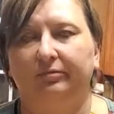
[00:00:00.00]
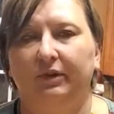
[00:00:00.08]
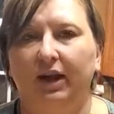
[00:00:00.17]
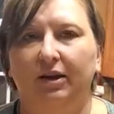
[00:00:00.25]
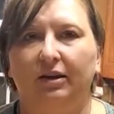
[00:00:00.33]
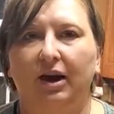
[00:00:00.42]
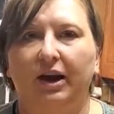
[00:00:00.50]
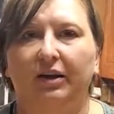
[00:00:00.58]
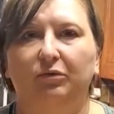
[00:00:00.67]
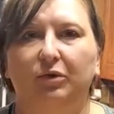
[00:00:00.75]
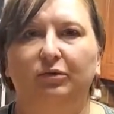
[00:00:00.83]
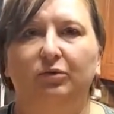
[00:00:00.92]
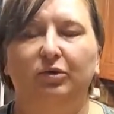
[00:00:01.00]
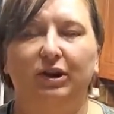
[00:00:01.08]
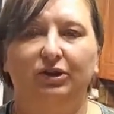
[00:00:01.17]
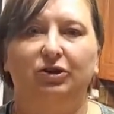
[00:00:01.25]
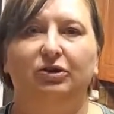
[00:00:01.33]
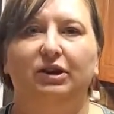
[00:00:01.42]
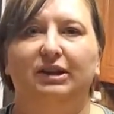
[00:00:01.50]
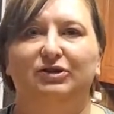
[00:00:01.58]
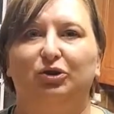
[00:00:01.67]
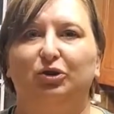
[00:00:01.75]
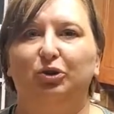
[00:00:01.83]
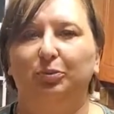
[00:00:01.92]
Yeah, I have one that
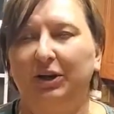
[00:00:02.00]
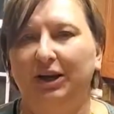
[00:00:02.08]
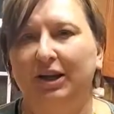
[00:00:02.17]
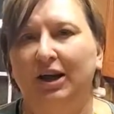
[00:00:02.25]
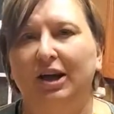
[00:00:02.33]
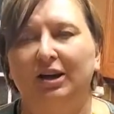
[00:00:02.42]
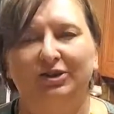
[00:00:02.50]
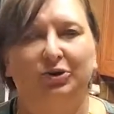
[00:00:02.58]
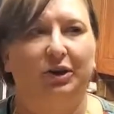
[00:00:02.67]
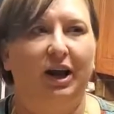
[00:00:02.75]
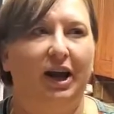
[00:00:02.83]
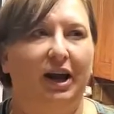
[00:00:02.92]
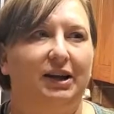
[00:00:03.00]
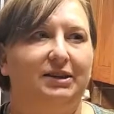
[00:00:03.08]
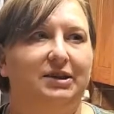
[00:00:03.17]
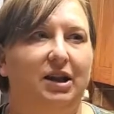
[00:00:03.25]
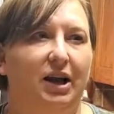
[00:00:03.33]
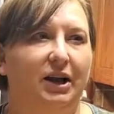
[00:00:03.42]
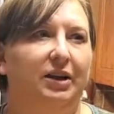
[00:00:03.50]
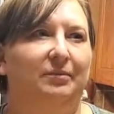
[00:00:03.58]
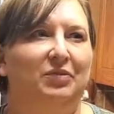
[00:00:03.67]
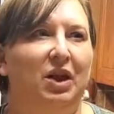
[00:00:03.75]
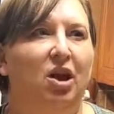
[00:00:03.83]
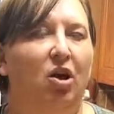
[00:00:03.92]
is herby, so it has like
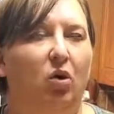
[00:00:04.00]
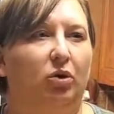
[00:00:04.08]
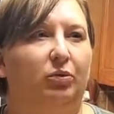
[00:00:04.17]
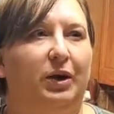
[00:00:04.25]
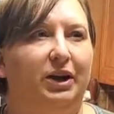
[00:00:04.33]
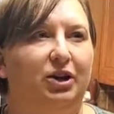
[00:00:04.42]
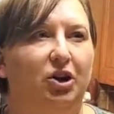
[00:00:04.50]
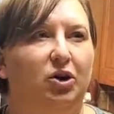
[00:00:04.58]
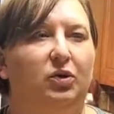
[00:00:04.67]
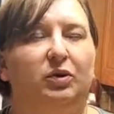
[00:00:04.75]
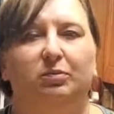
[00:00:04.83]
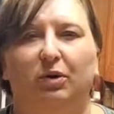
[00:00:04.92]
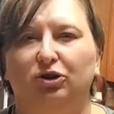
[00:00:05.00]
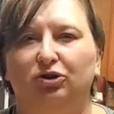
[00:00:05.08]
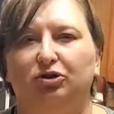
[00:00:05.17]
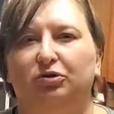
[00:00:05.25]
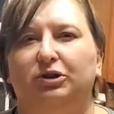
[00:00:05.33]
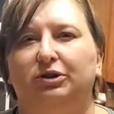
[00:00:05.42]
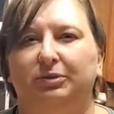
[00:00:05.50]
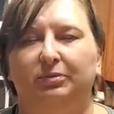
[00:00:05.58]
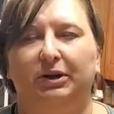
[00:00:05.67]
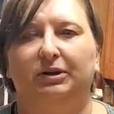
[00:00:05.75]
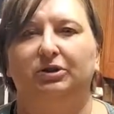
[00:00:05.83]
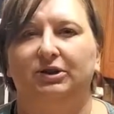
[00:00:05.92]
oregano and marjoram
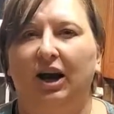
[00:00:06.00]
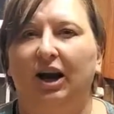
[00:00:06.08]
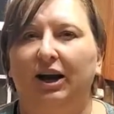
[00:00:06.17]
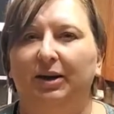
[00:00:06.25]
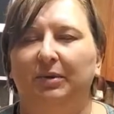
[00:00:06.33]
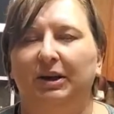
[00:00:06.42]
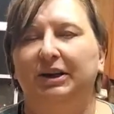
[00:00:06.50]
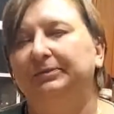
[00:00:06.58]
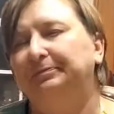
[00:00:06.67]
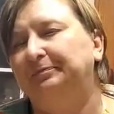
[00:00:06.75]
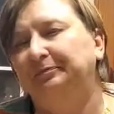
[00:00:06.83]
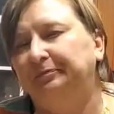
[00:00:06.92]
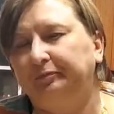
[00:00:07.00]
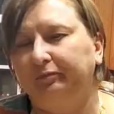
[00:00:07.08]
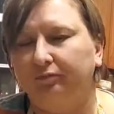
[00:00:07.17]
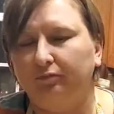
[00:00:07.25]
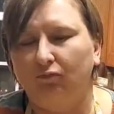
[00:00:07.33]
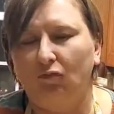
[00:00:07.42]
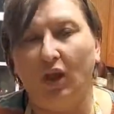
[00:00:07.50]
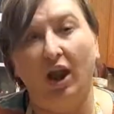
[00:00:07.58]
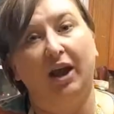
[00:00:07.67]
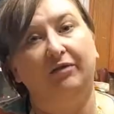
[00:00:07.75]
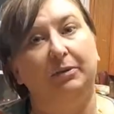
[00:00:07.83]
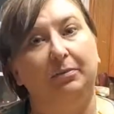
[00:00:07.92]
and thyme in it. I
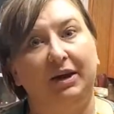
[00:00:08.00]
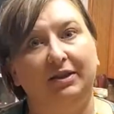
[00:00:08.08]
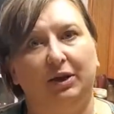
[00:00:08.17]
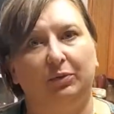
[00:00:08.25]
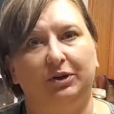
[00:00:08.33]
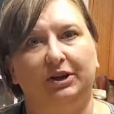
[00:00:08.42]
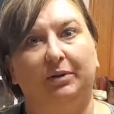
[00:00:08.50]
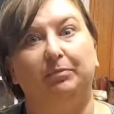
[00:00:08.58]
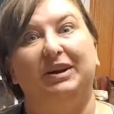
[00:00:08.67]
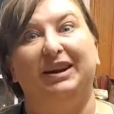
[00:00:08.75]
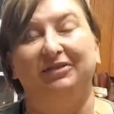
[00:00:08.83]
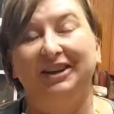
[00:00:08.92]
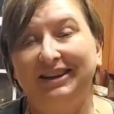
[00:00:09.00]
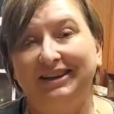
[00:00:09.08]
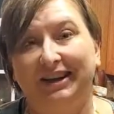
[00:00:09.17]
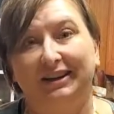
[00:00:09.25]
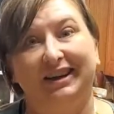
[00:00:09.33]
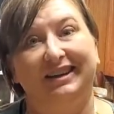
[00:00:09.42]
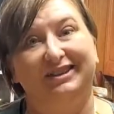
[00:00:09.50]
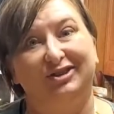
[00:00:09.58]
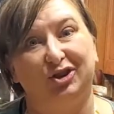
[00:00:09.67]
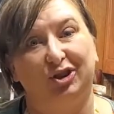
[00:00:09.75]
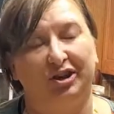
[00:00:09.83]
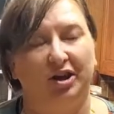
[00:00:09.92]
haven't made that one yet, but I've eaten it and it's
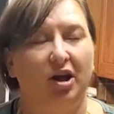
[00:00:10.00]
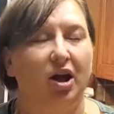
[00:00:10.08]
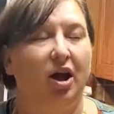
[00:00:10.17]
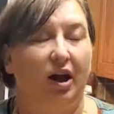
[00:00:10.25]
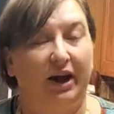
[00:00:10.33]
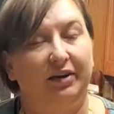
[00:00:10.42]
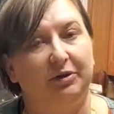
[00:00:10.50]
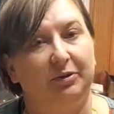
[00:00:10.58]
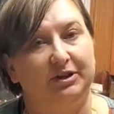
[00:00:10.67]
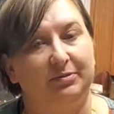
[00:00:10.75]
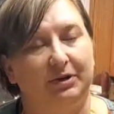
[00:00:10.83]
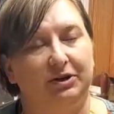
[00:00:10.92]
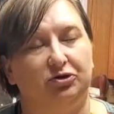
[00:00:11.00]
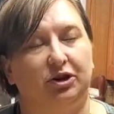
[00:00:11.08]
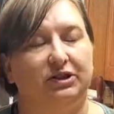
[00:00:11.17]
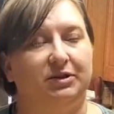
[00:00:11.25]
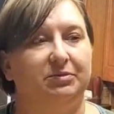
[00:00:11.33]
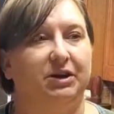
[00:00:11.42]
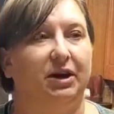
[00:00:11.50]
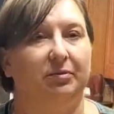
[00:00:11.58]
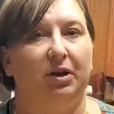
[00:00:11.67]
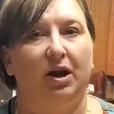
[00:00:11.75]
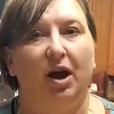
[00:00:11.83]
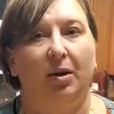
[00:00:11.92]
good. I have the recipe to try
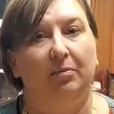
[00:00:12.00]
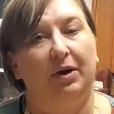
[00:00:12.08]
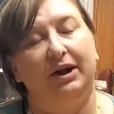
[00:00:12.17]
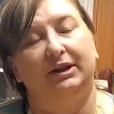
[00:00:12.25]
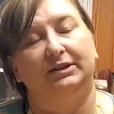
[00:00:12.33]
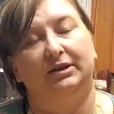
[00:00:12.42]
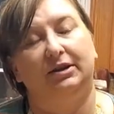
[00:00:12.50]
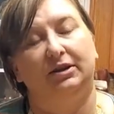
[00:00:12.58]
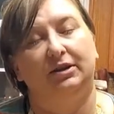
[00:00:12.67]
sometime, but